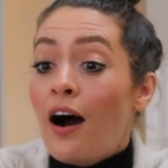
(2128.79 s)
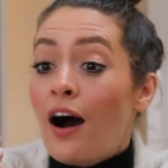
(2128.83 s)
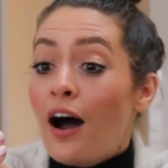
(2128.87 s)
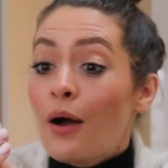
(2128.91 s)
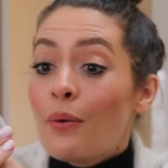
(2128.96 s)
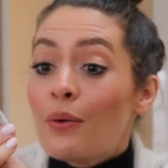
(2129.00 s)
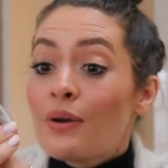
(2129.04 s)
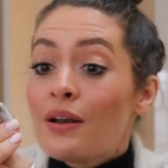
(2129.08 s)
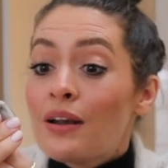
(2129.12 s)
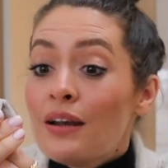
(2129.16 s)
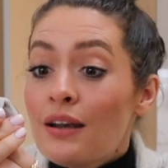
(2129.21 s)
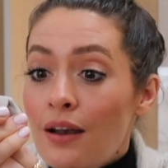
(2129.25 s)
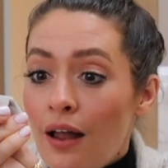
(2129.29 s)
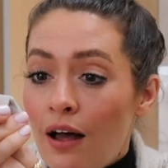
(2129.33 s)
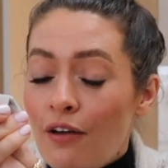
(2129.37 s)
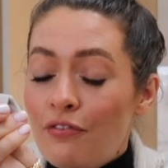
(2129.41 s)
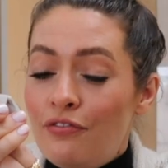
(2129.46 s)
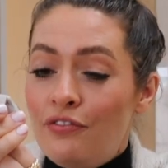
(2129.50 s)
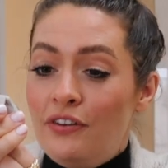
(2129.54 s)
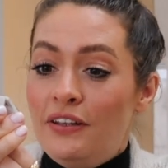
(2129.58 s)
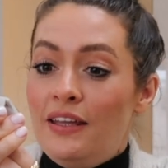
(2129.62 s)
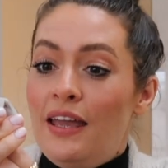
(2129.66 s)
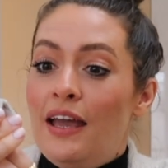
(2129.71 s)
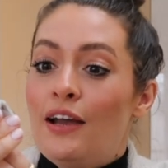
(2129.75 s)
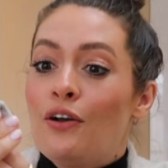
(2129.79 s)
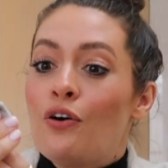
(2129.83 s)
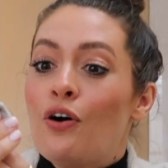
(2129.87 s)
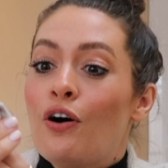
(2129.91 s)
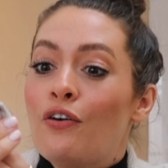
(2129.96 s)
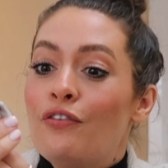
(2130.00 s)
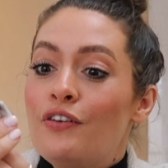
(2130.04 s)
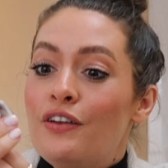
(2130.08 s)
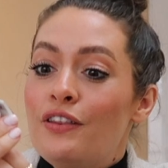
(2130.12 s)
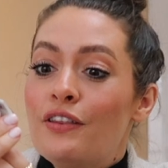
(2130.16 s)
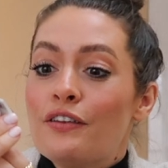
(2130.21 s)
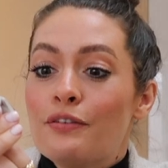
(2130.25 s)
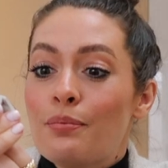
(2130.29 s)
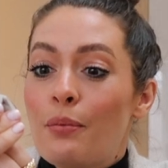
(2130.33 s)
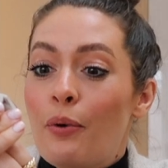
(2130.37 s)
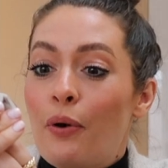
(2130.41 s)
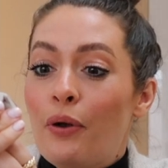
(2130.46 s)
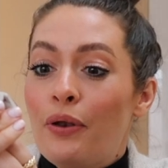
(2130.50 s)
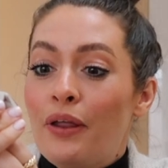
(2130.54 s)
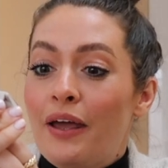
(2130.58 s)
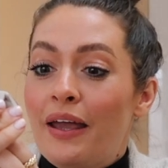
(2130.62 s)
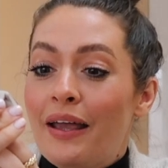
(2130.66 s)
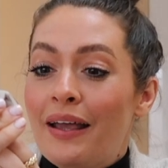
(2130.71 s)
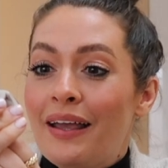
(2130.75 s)
I would love to get coffee this
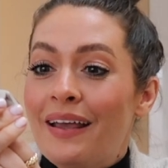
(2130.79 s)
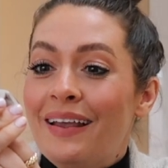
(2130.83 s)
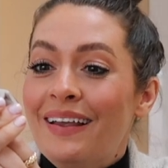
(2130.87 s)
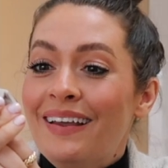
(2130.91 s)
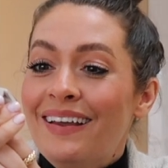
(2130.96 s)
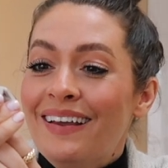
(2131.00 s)
morning.